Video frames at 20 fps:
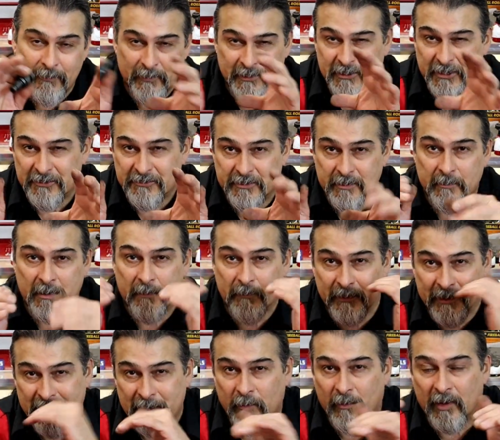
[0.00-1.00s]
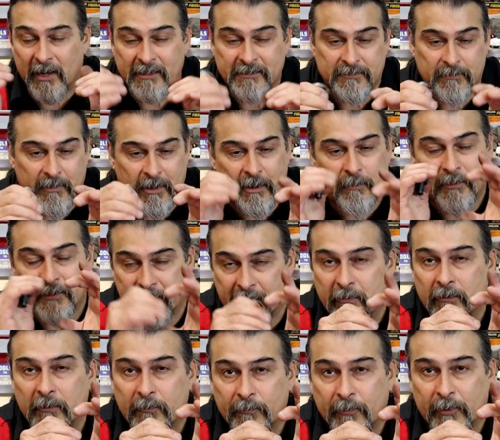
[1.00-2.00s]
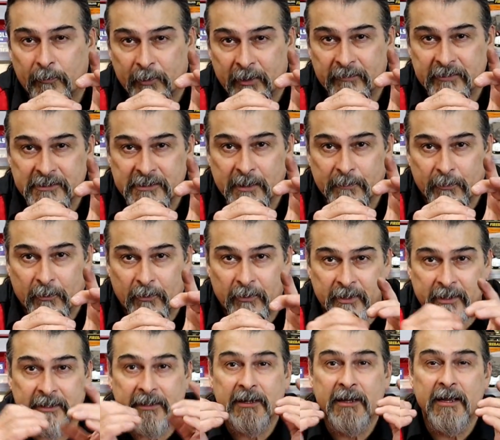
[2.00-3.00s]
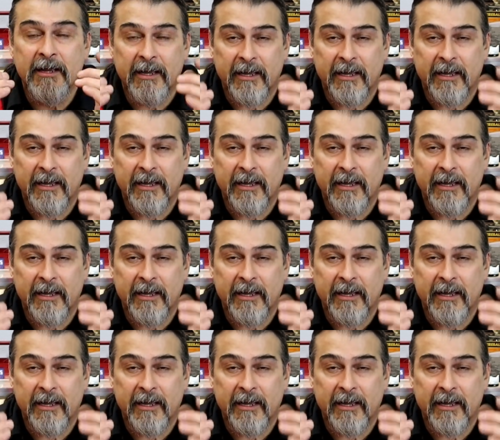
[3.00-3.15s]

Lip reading: We touched them up and equalized them all, but they were previously ported.